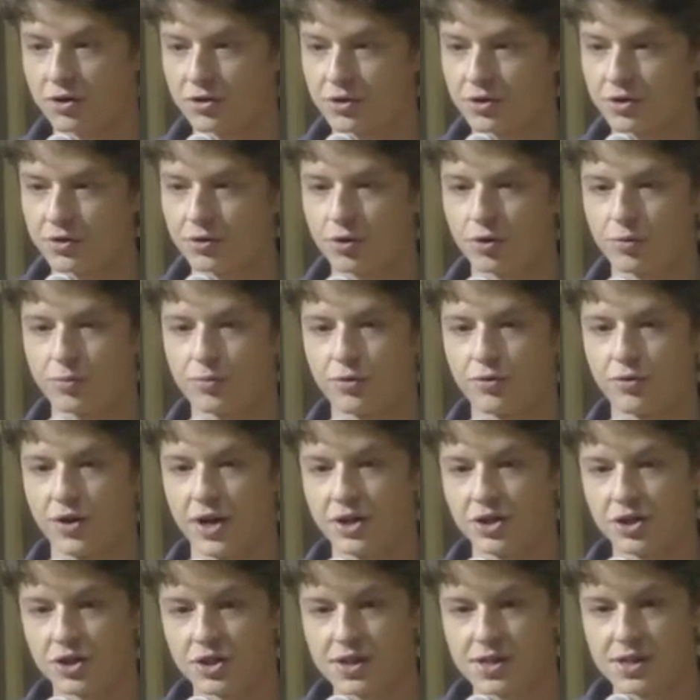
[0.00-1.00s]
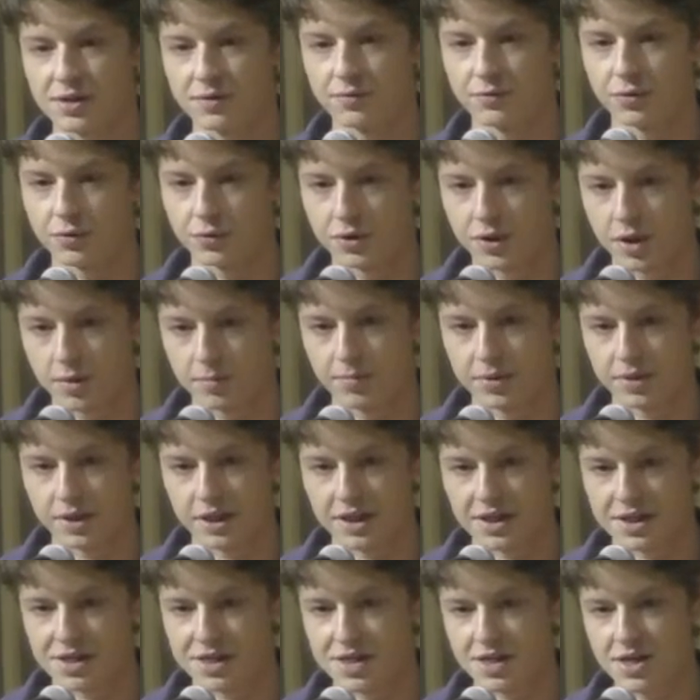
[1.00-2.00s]
In order to make this the top news
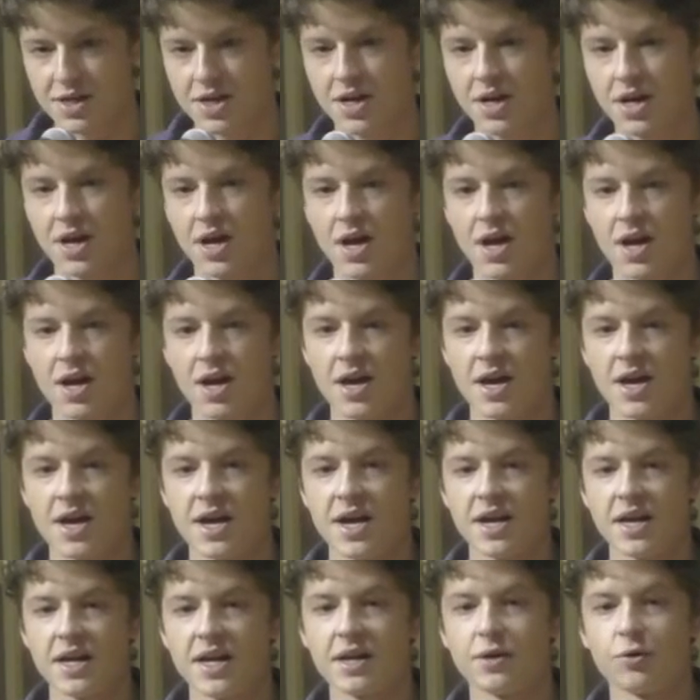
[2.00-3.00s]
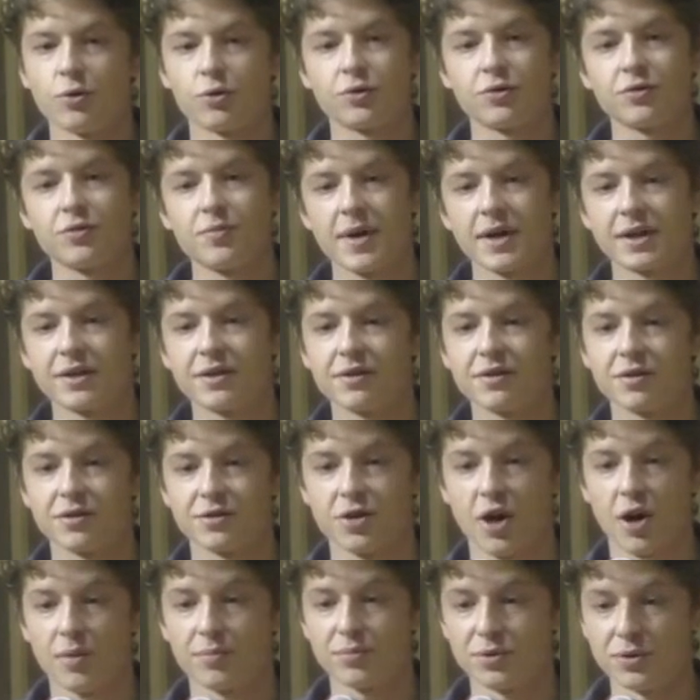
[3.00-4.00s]
story, I want to create a campaign
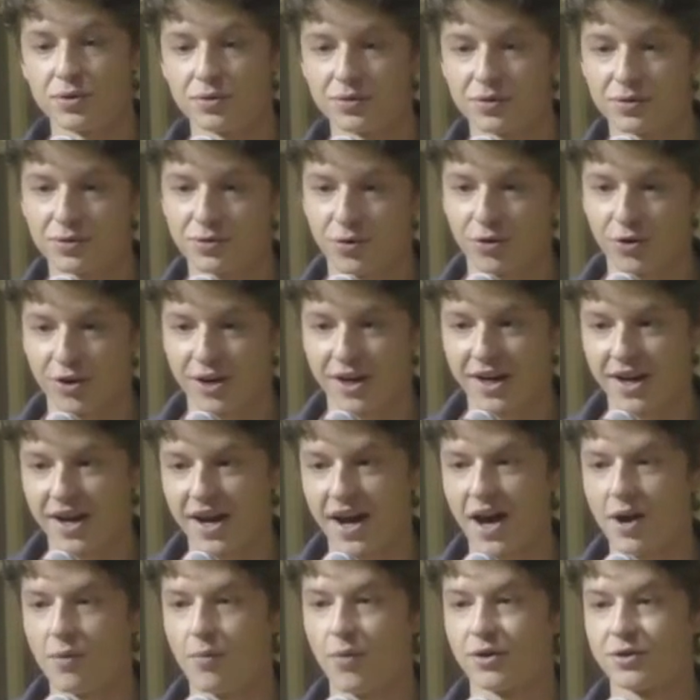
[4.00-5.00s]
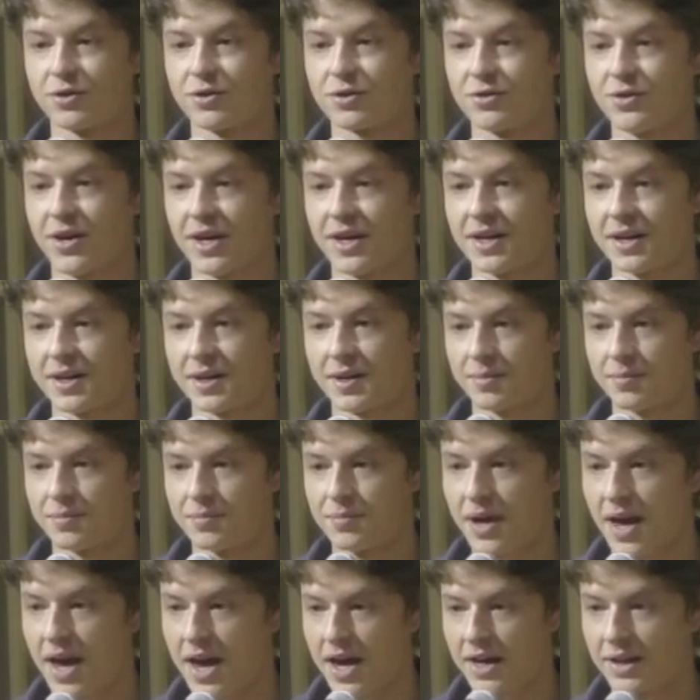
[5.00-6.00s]
organizing a group of
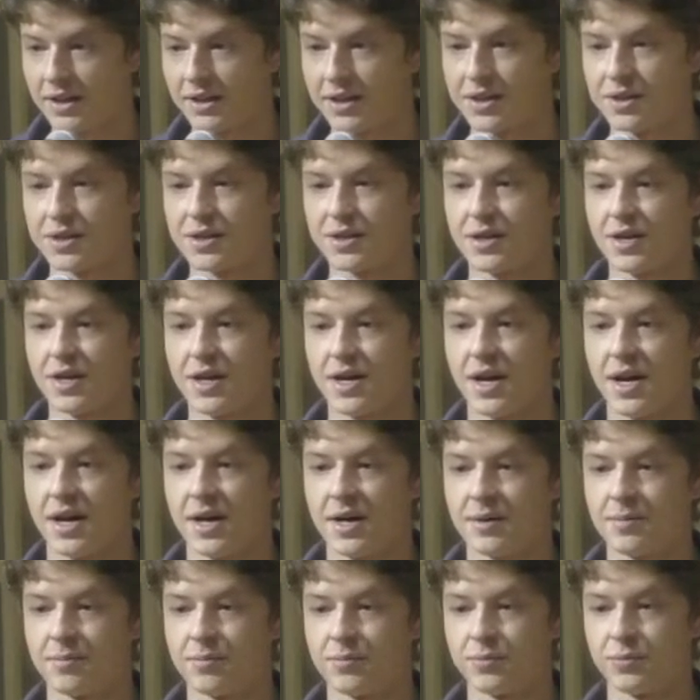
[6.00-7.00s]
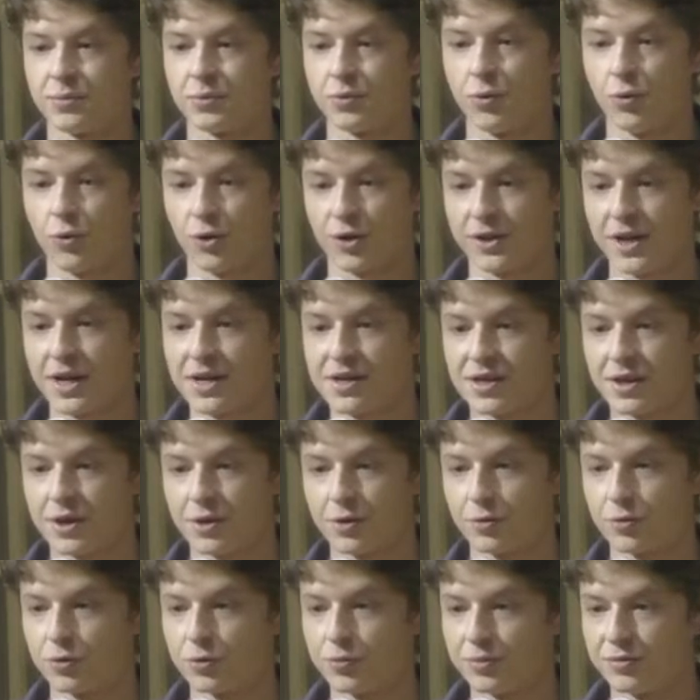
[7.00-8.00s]
people to create marches and protests
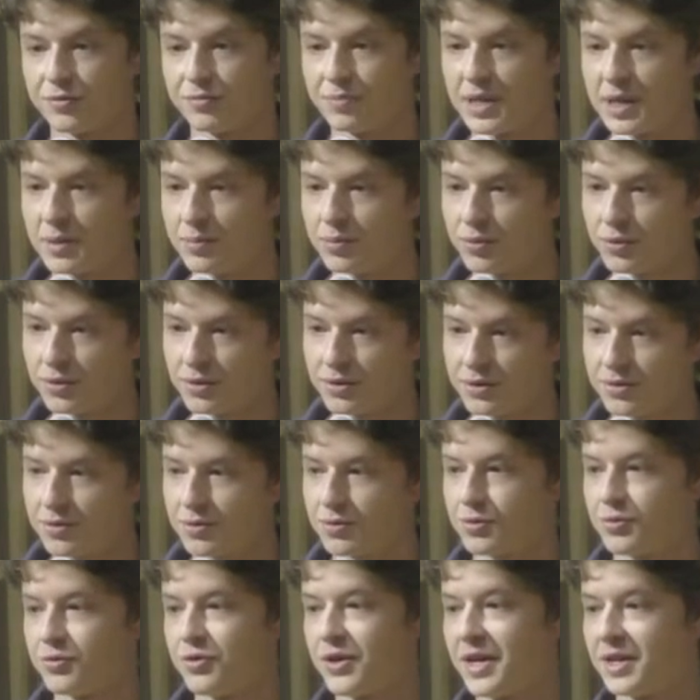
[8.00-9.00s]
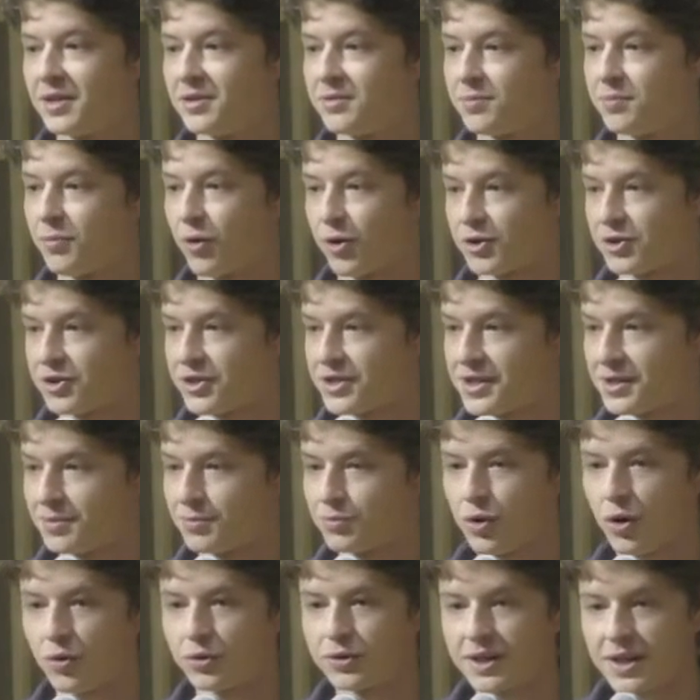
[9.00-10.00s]
across this country
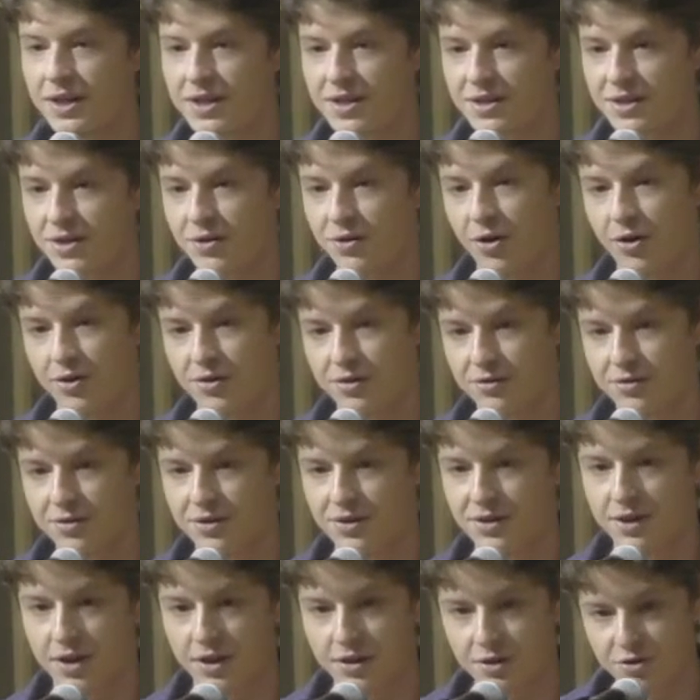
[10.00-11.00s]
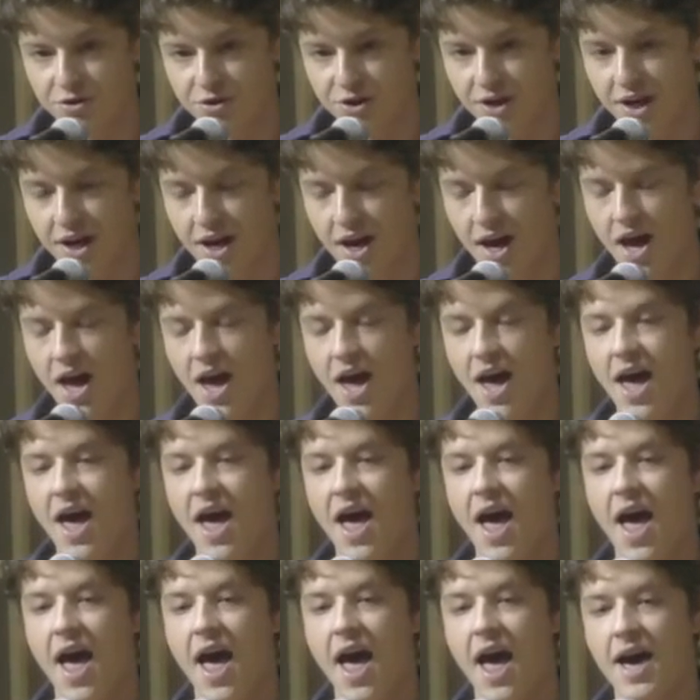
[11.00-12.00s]
and an awareness campaign that will work on
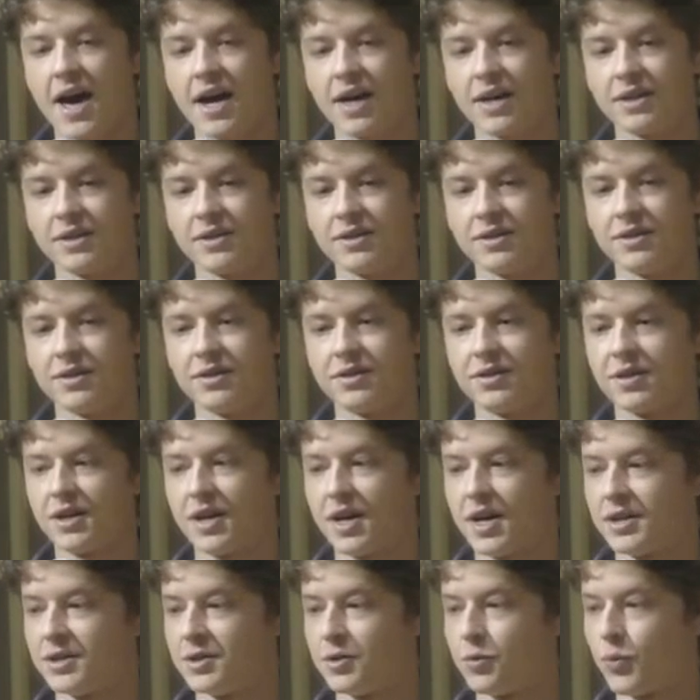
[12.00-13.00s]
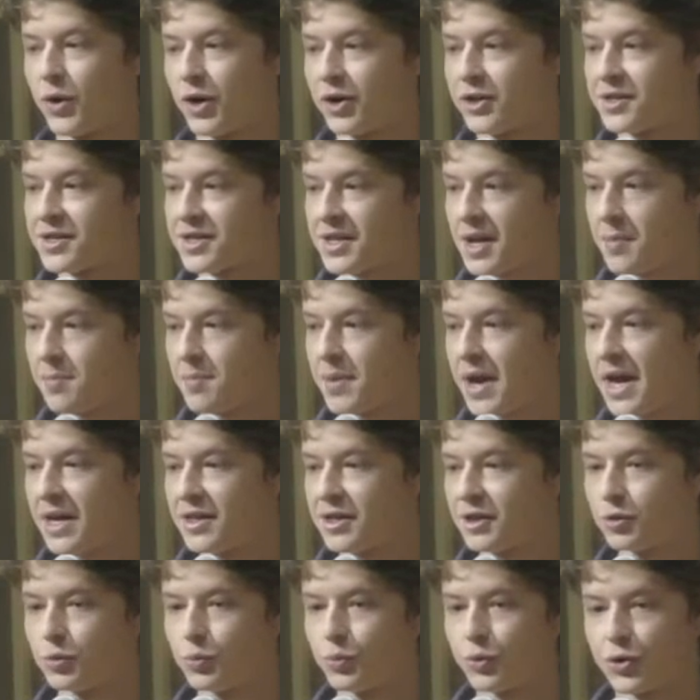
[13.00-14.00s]
various platforms, advertising our
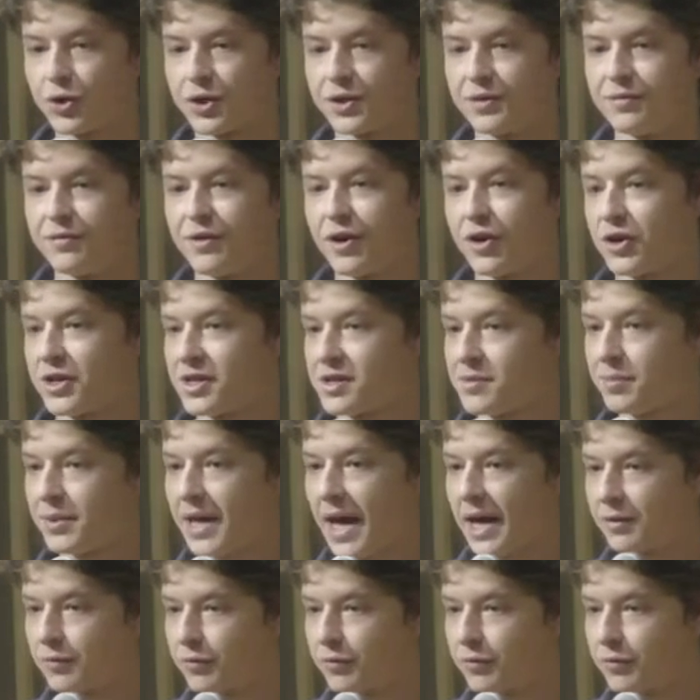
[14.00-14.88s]
messages on